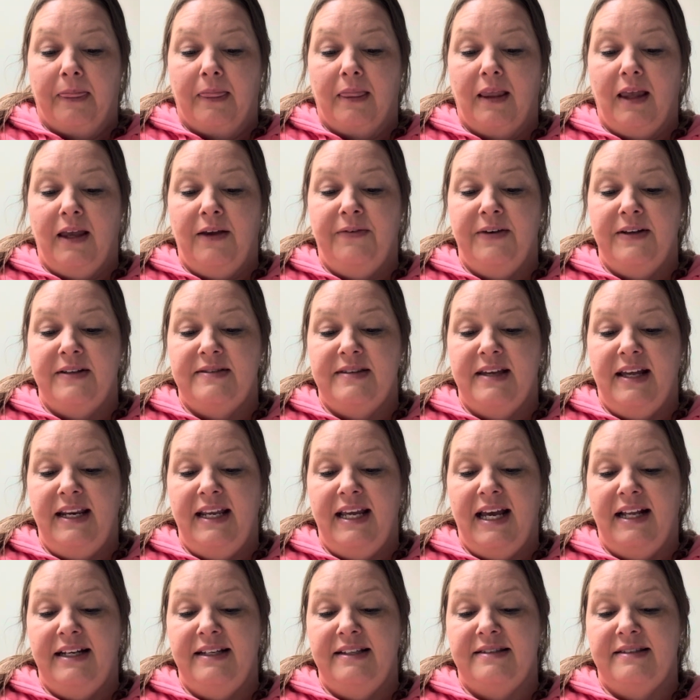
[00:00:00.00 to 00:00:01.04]
If he said he
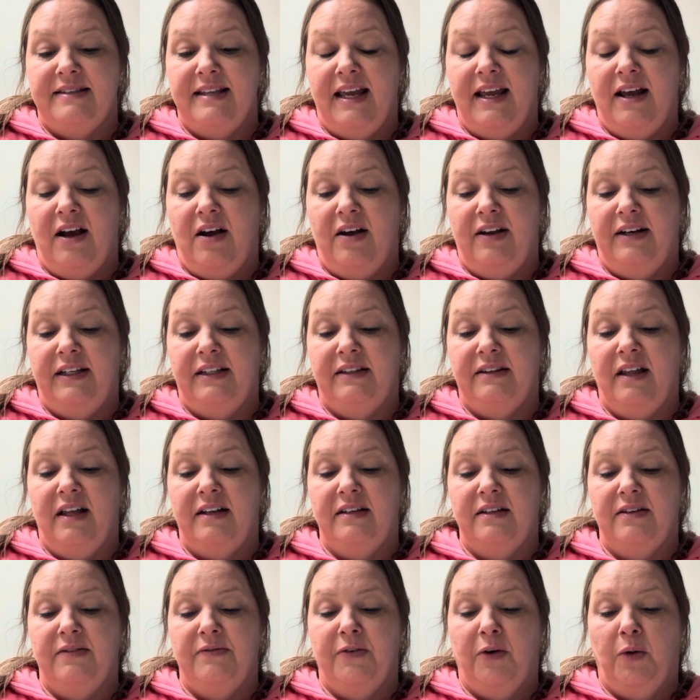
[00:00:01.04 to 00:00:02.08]
had to stay on in
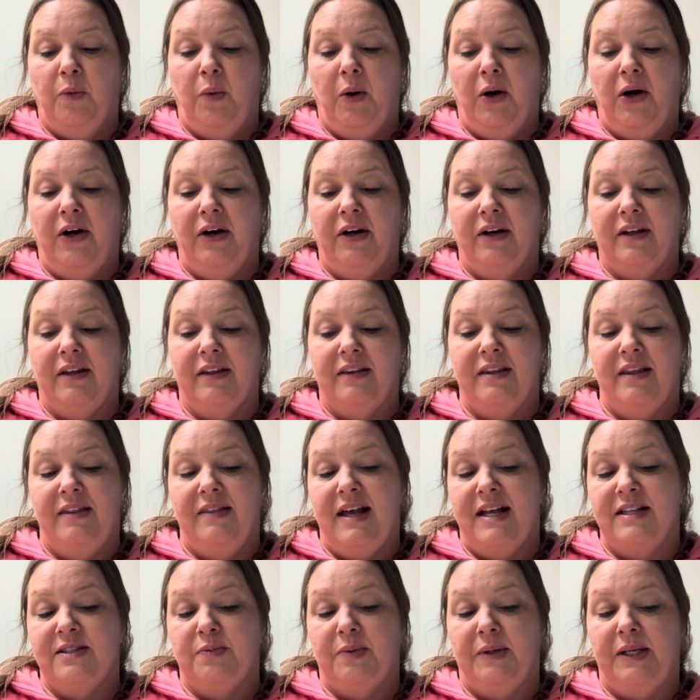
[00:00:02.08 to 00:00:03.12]
London for work, then
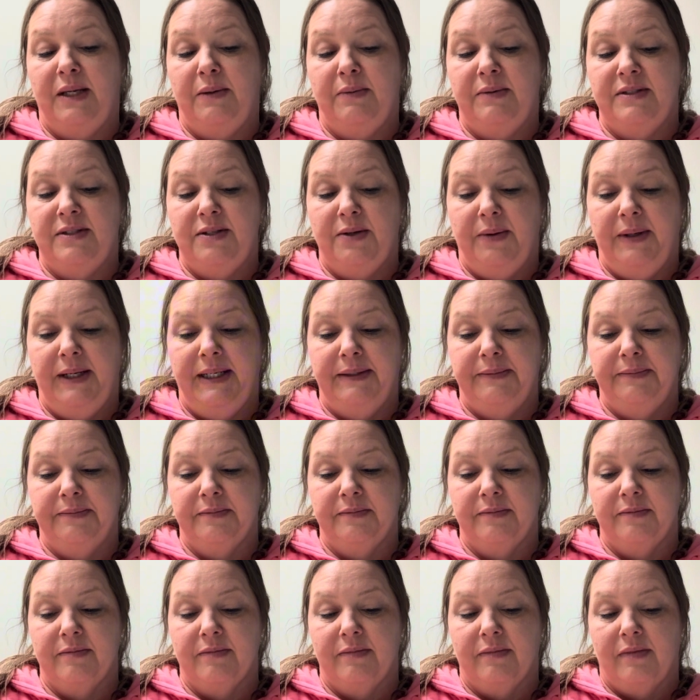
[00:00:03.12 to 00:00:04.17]
that's what he was doing.
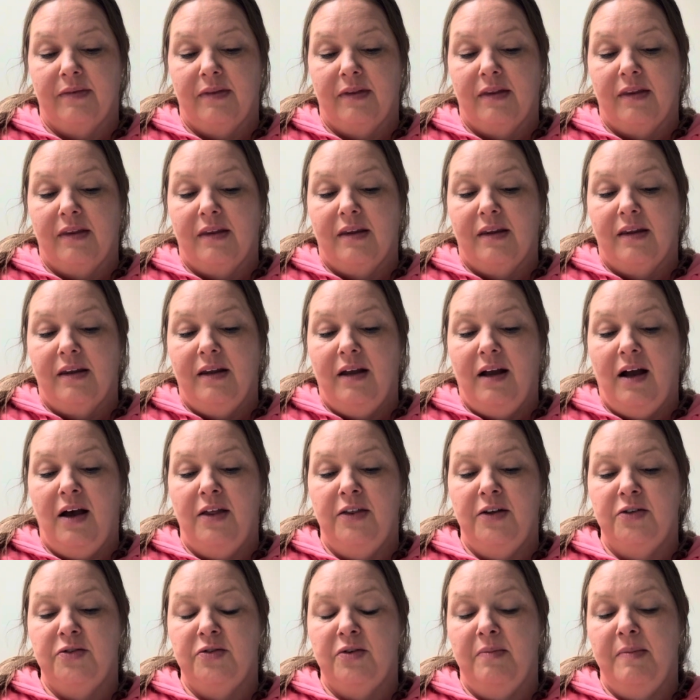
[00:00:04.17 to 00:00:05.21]

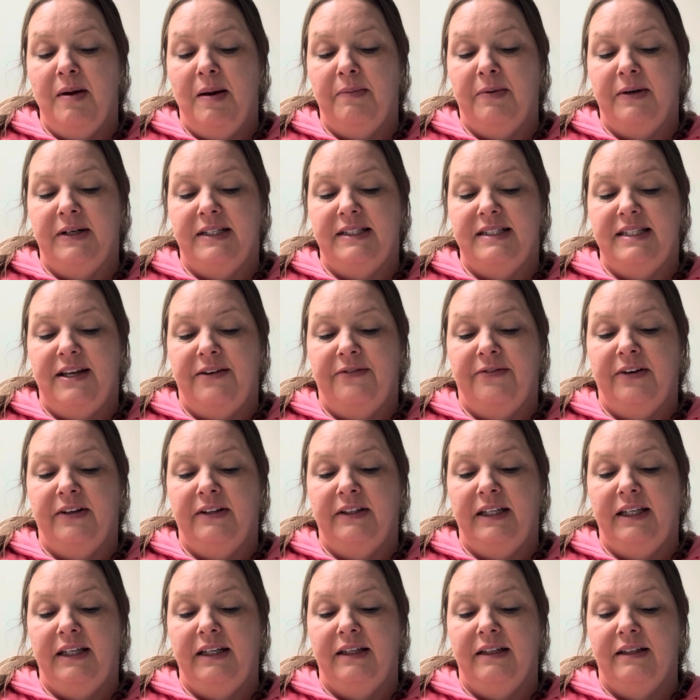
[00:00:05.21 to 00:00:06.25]
Others remembered it
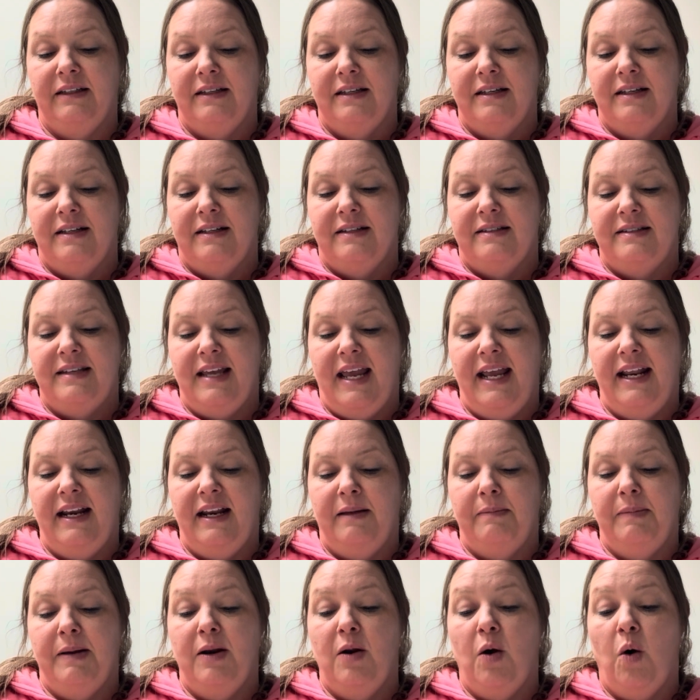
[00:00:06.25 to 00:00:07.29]
differently. Tate had
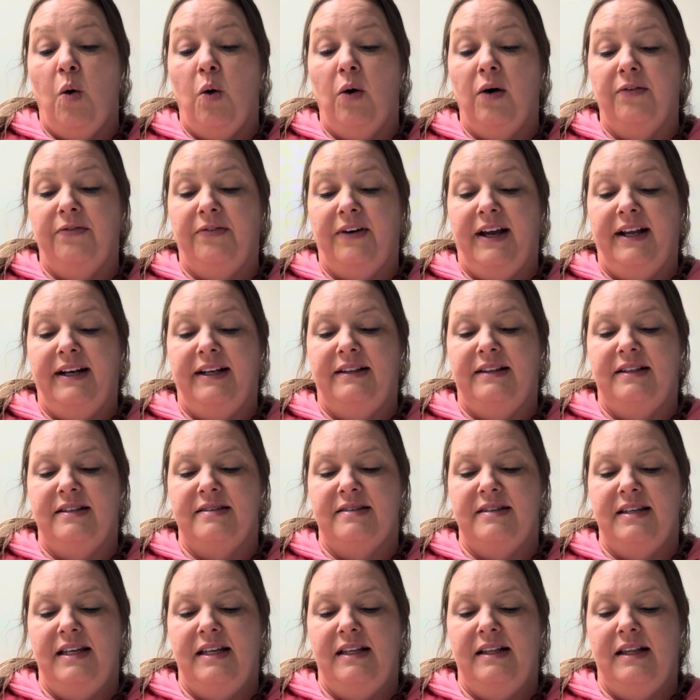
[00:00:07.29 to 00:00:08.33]
been horrified at the
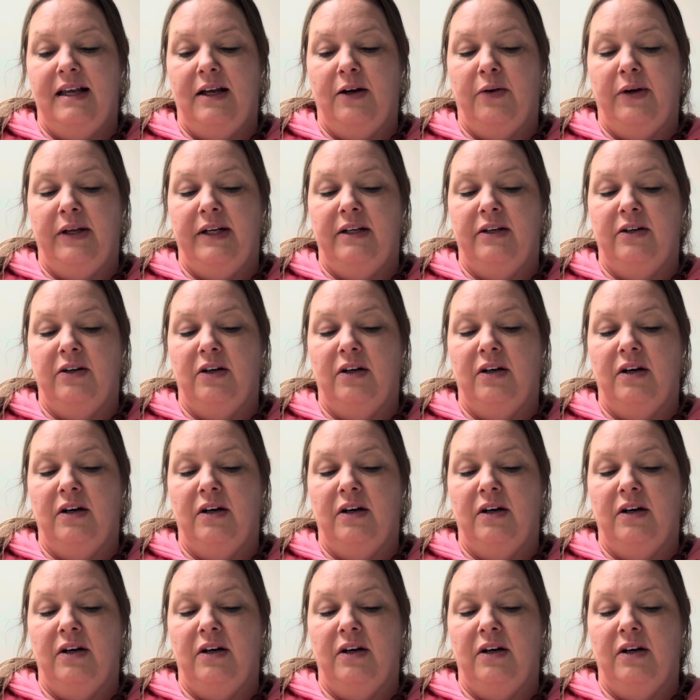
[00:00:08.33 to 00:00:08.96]
scene that greeted her